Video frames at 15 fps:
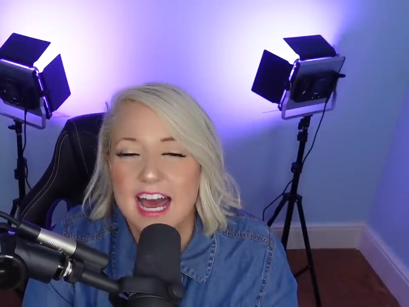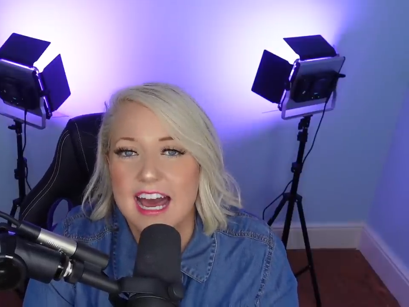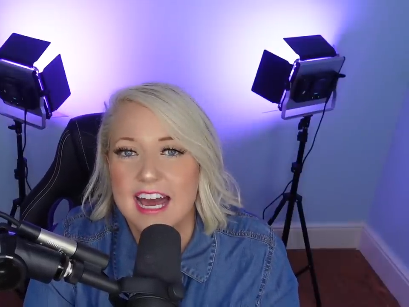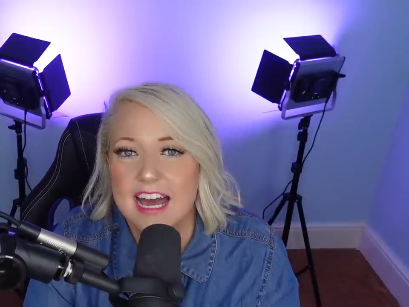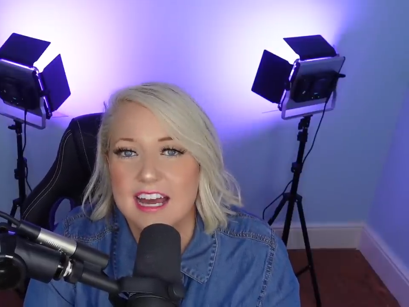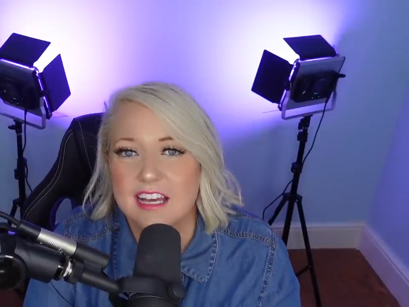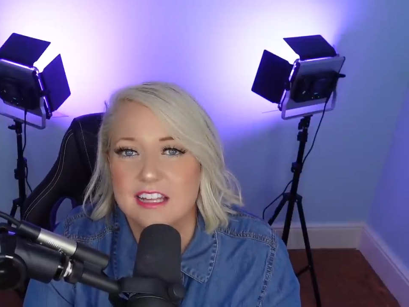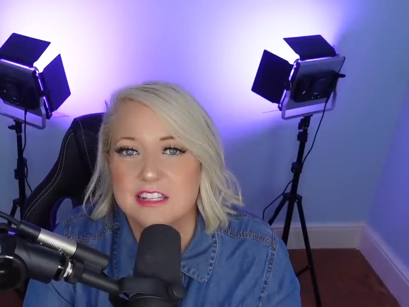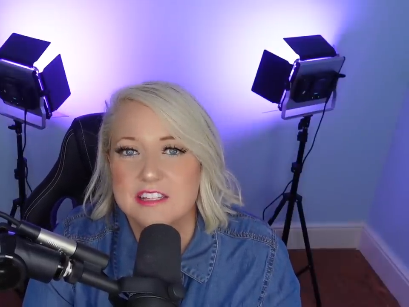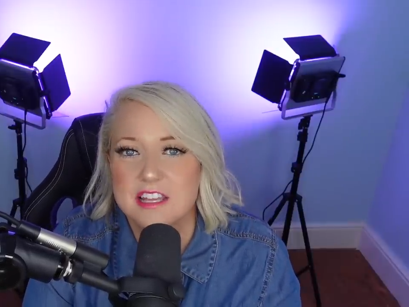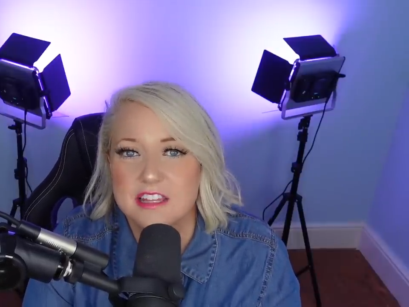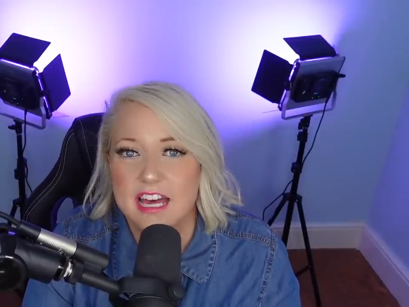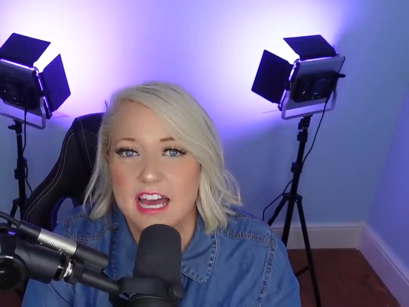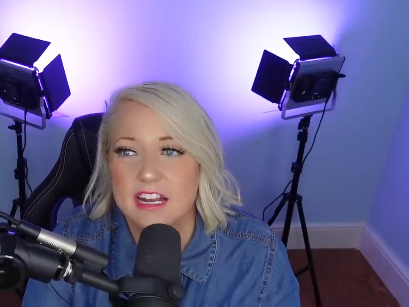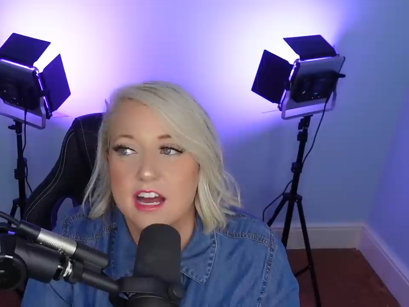And
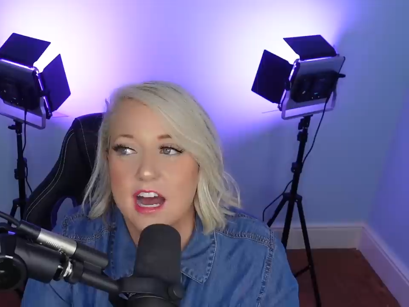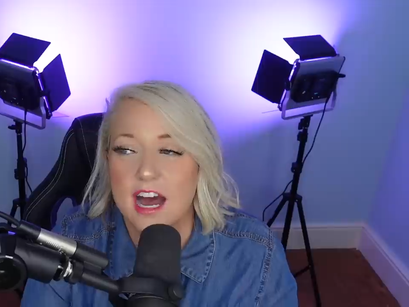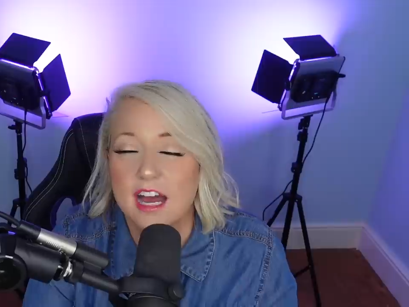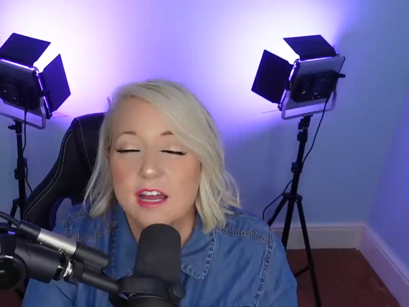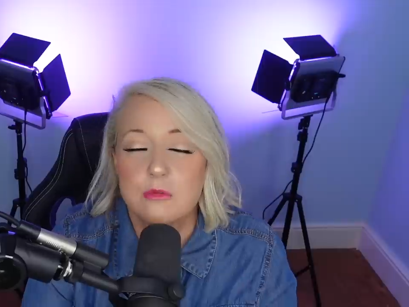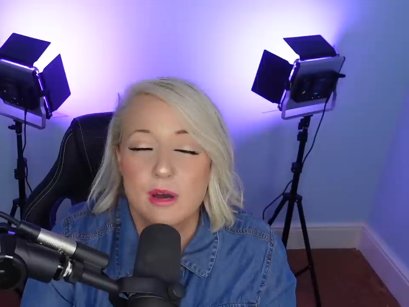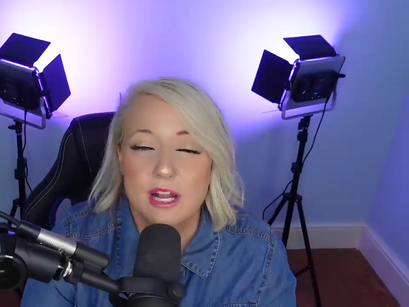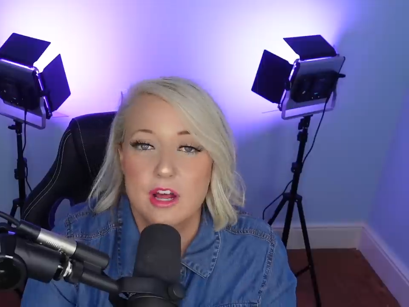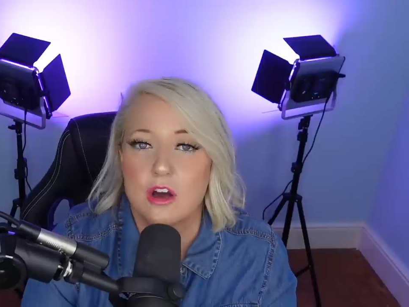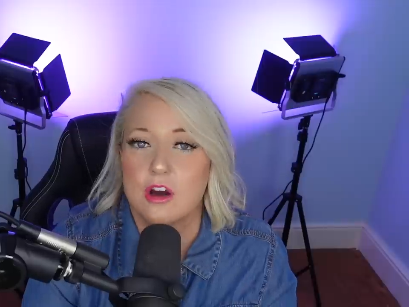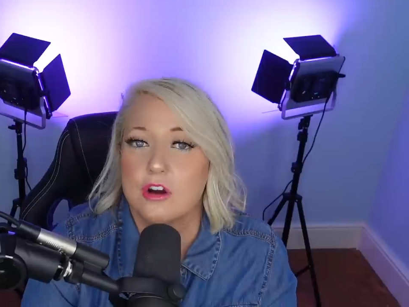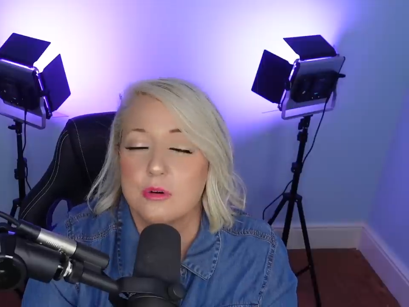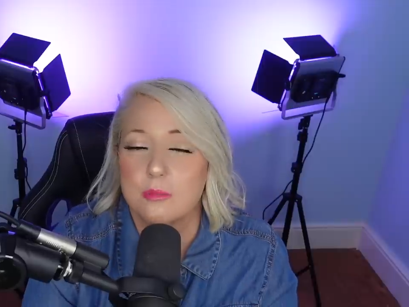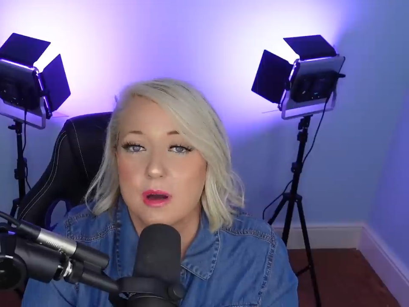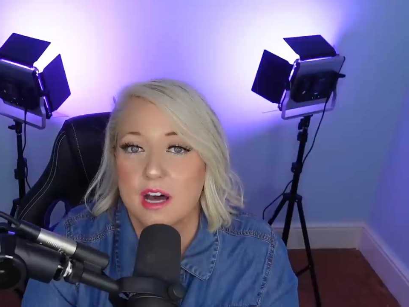then I went
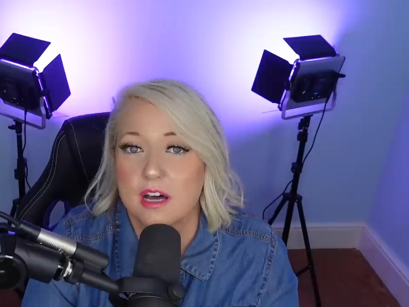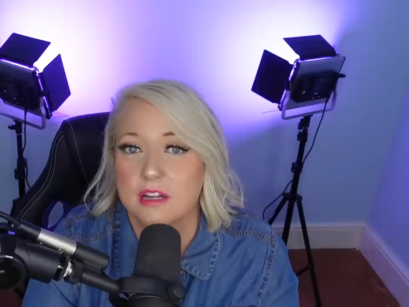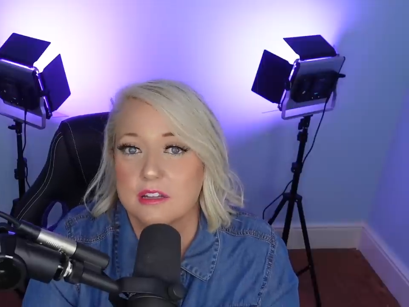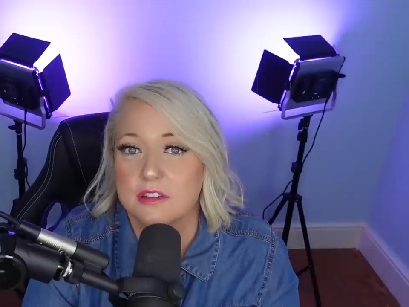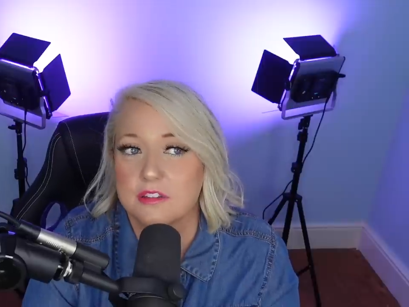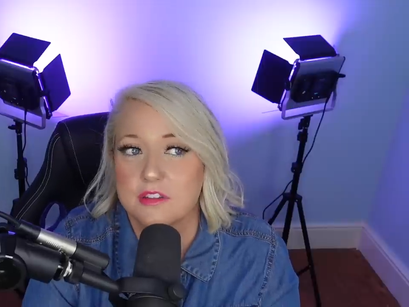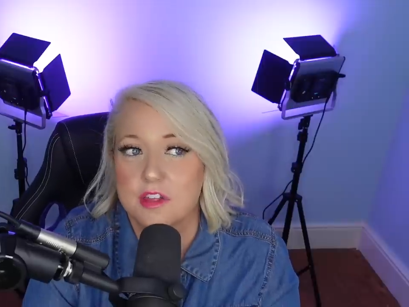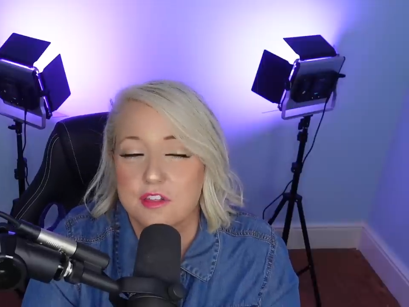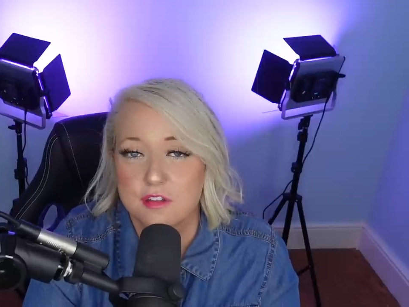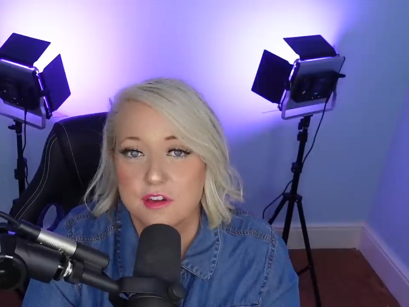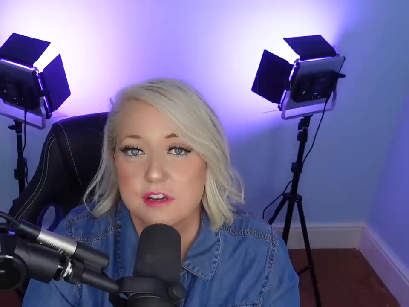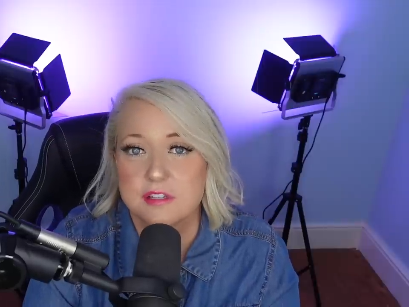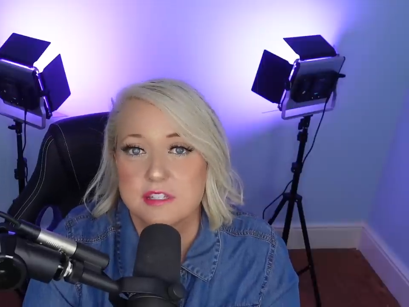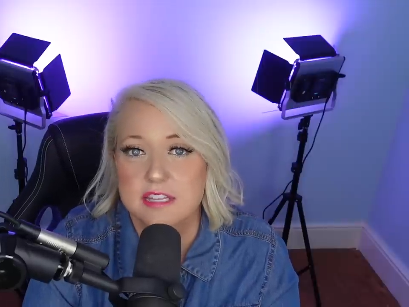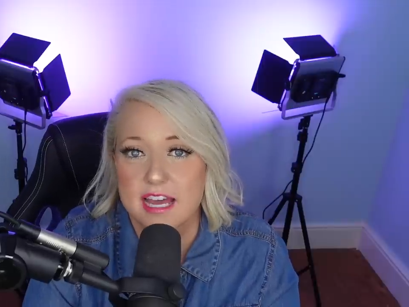home on the
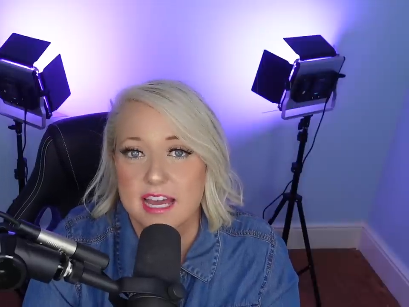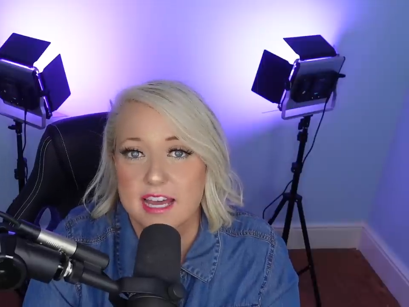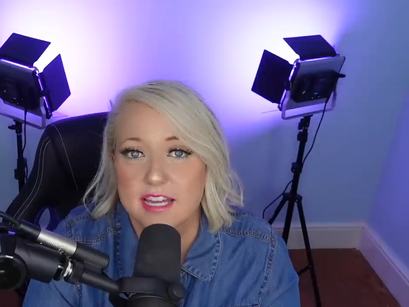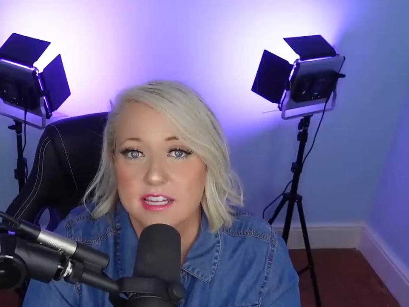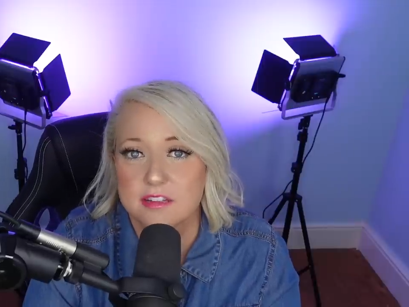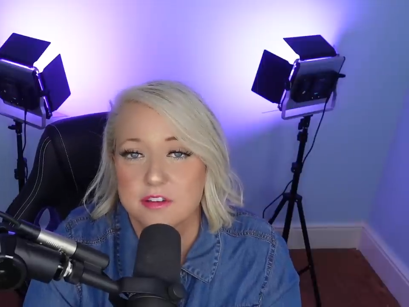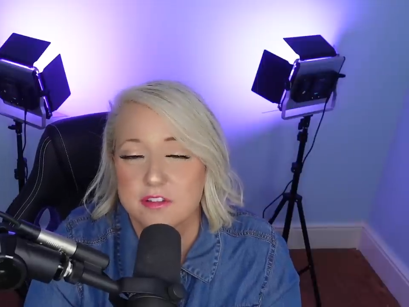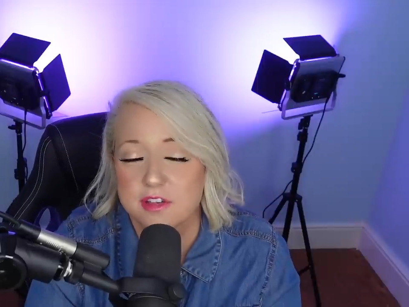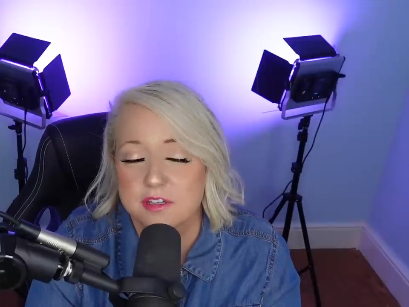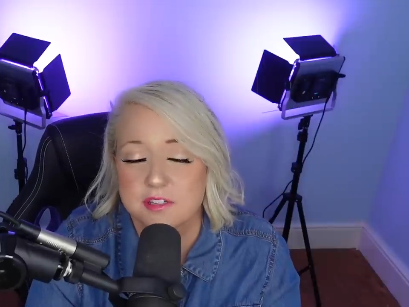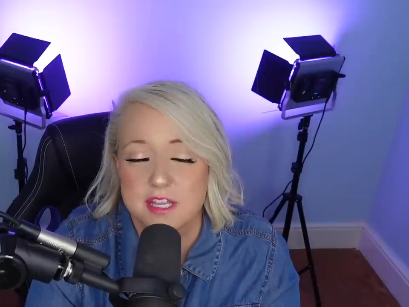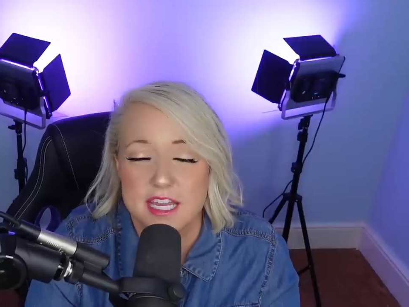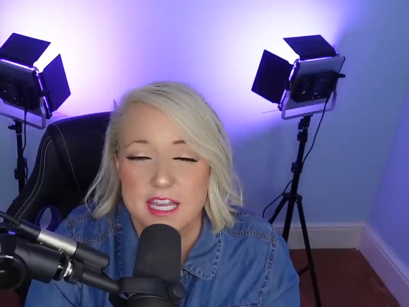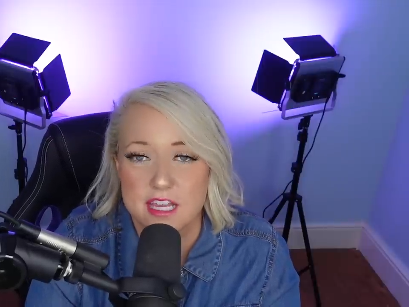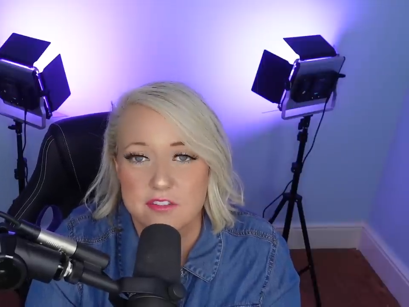
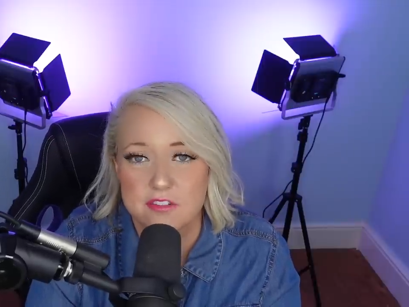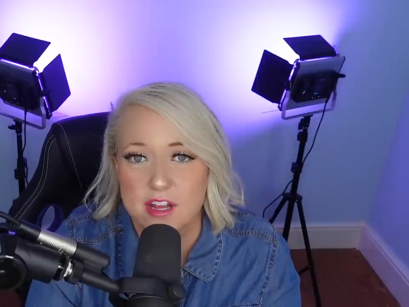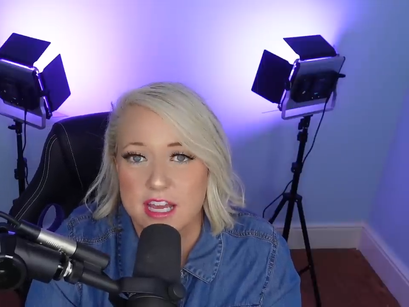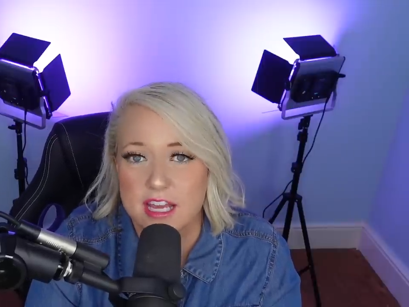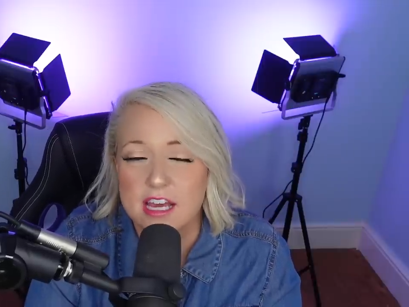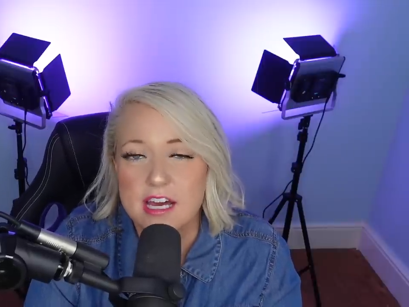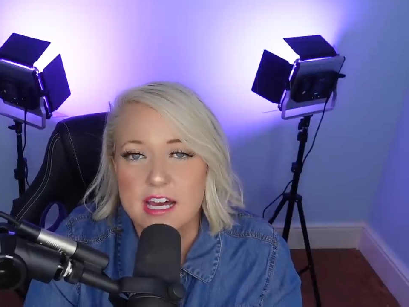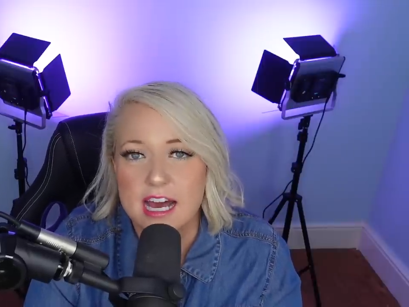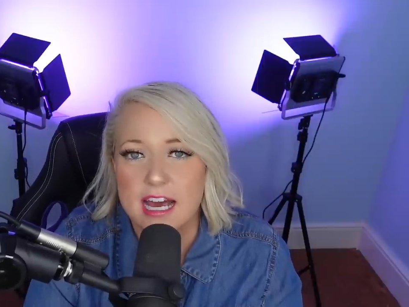Thursday evening,